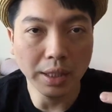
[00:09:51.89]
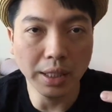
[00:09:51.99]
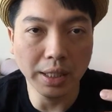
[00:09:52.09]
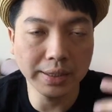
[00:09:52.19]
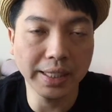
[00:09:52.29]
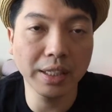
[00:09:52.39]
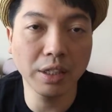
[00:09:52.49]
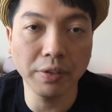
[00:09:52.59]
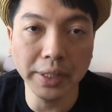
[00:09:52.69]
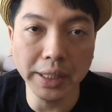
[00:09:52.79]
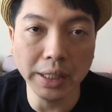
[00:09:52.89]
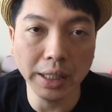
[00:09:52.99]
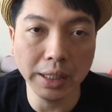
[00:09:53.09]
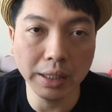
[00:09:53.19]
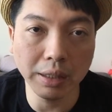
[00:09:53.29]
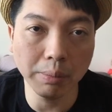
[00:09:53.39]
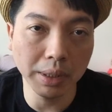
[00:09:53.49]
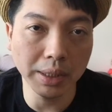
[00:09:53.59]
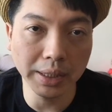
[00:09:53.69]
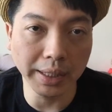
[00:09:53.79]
a secondary ability